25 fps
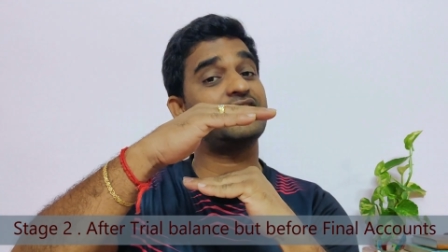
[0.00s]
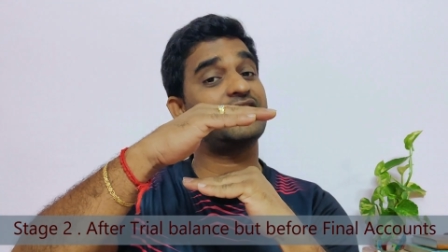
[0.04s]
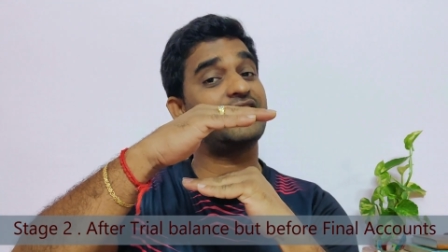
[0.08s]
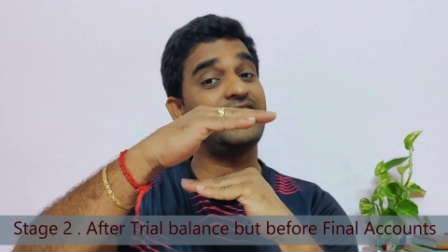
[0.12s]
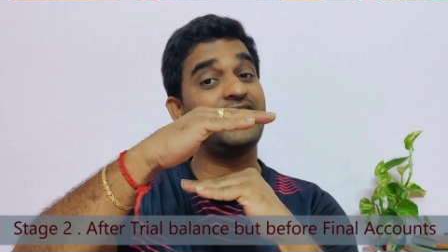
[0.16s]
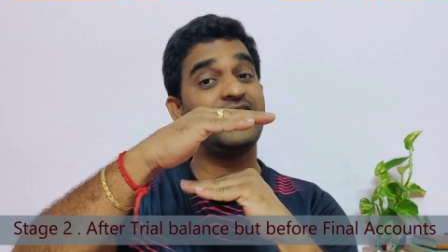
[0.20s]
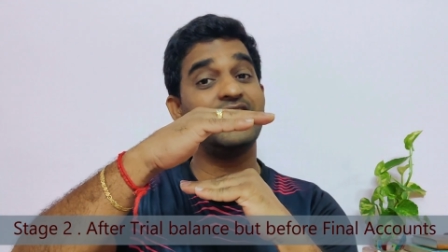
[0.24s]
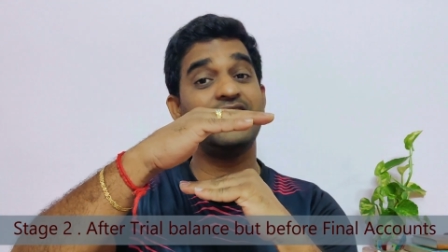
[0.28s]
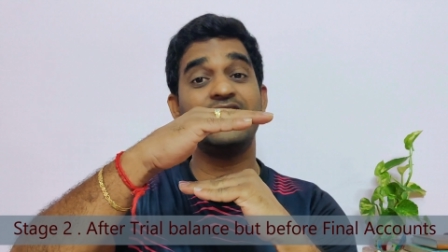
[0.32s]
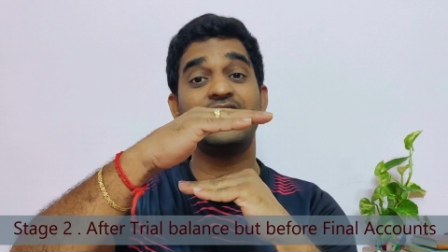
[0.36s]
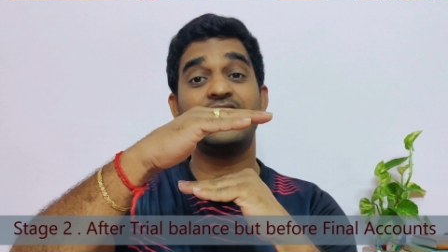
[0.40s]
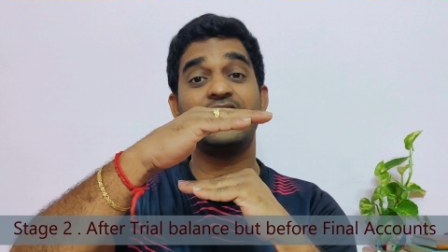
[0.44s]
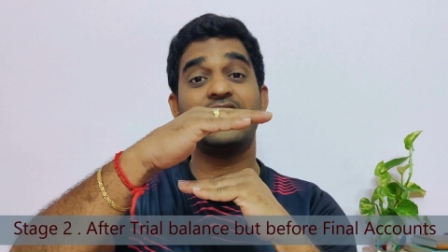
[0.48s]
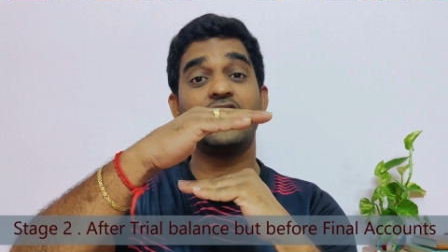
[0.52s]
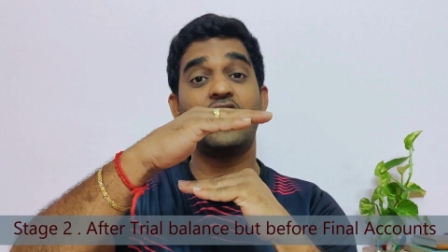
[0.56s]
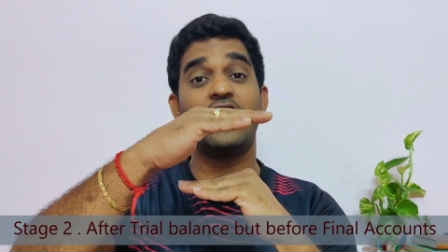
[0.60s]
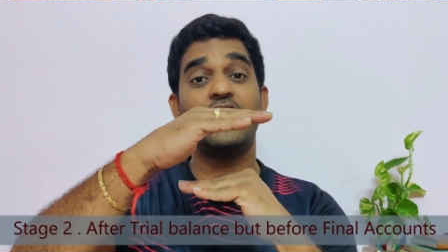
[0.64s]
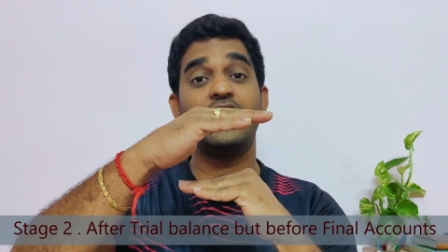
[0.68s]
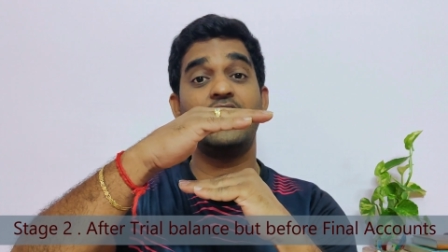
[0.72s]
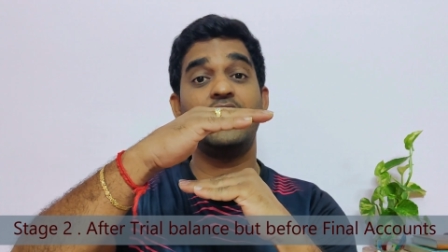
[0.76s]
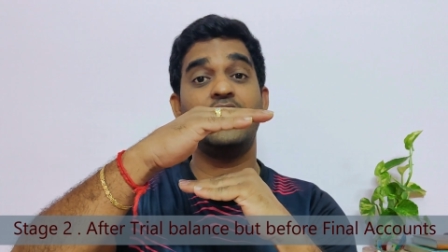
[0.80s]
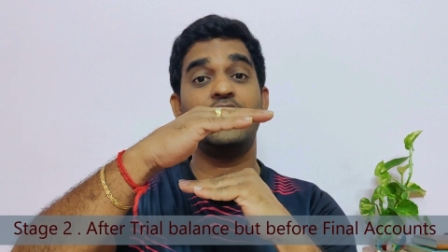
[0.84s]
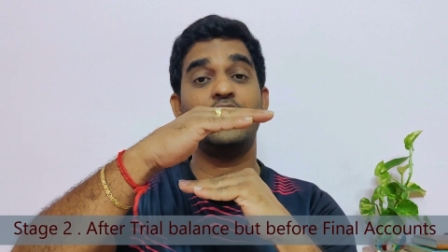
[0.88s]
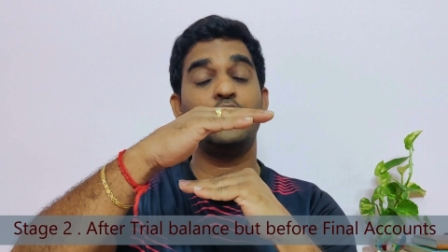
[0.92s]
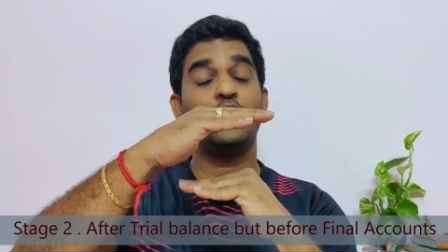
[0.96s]
is clearly
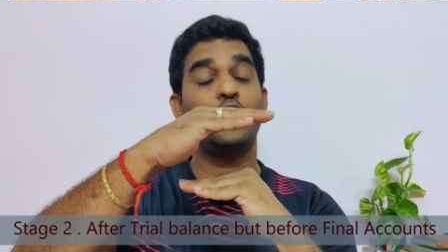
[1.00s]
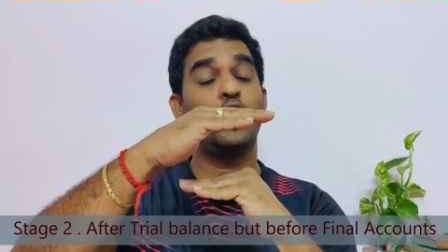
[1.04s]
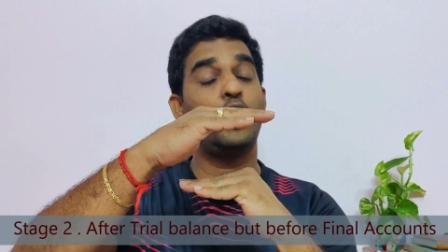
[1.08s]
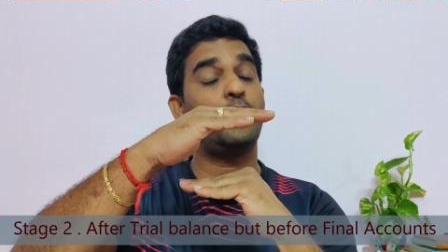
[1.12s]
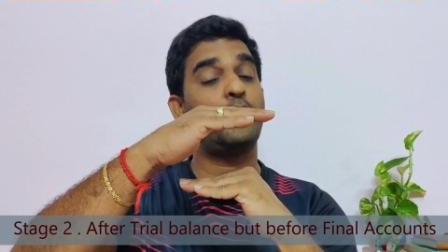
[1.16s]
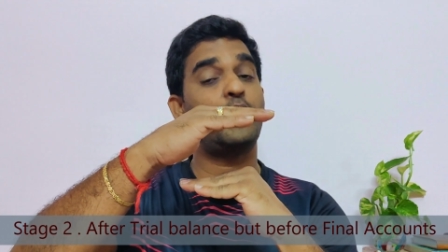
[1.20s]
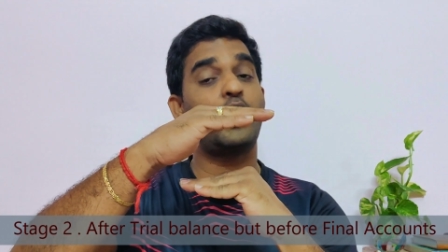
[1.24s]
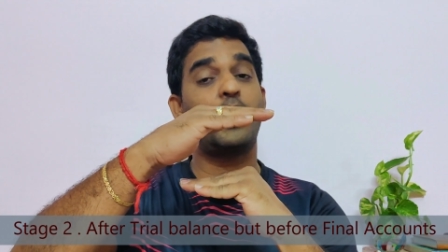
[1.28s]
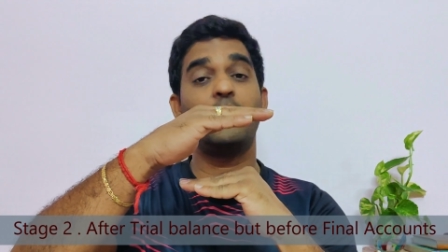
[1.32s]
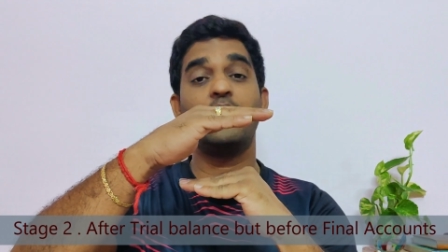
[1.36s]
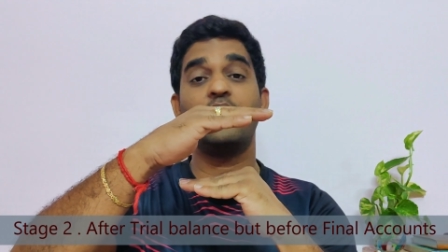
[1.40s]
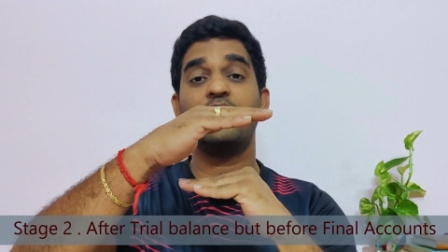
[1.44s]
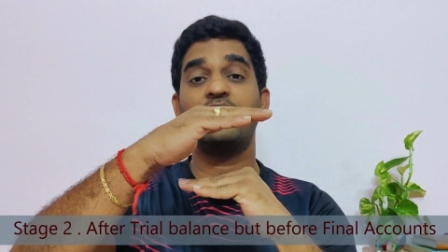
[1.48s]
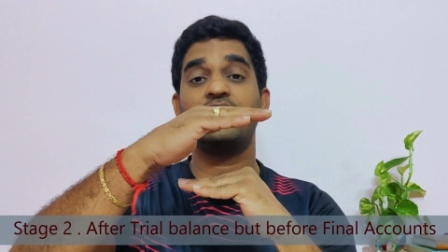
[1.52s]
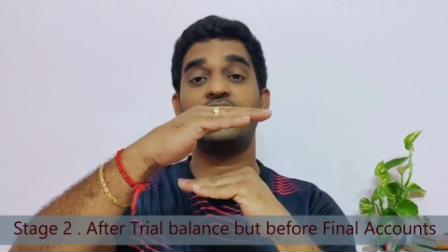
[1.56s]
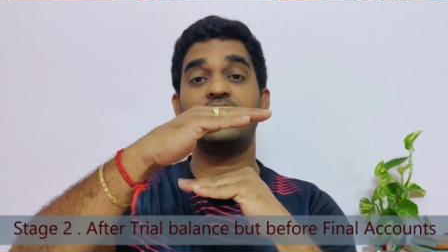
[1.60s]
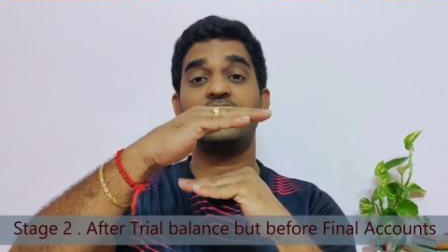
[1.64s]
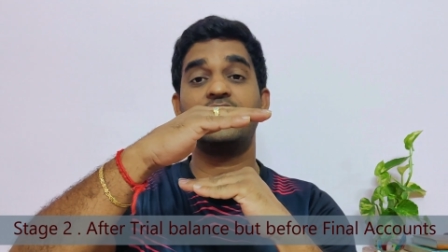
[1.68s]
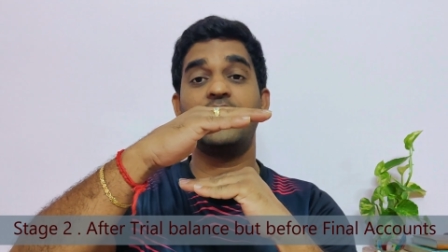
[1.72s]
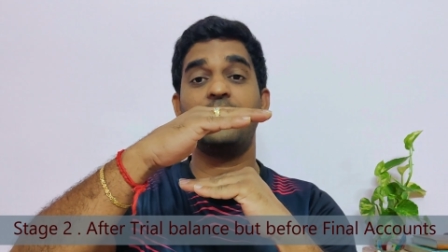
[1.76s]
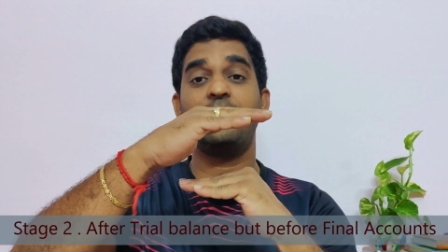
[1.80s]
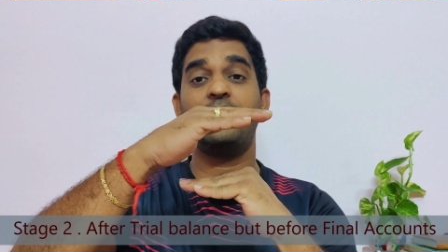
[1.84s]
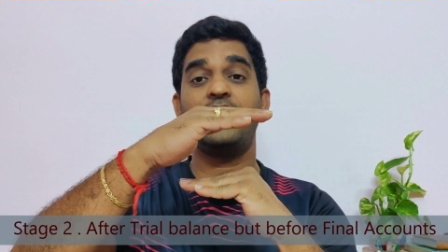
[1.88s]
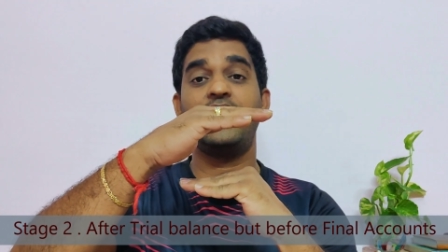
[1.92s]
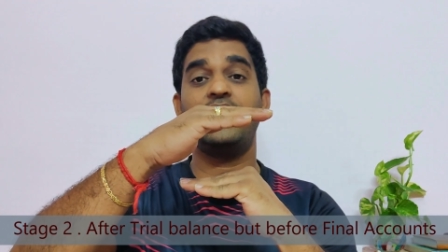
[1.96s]
recorded, no problem with
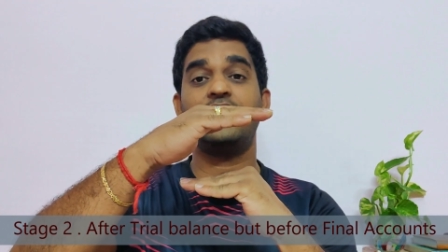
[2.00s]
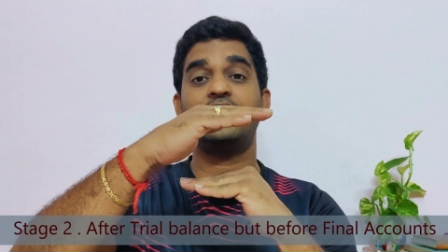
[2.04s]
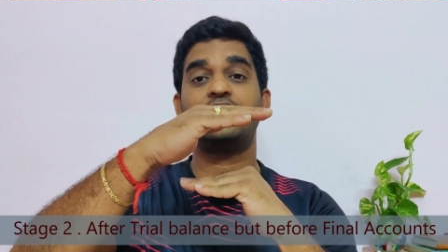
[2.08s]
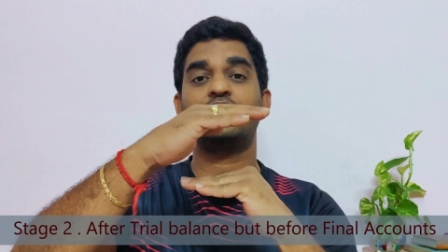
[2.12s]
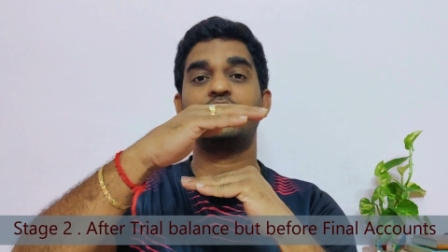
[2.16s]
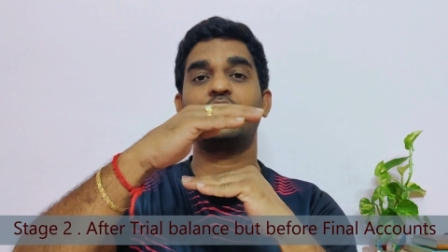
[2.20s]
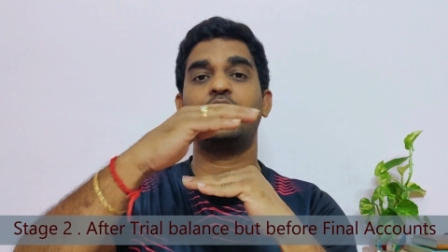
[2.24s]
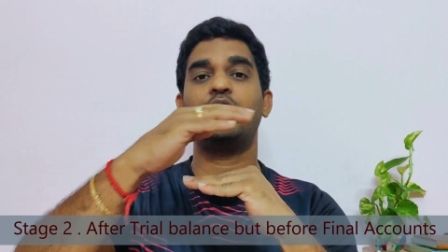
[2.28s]
the debit.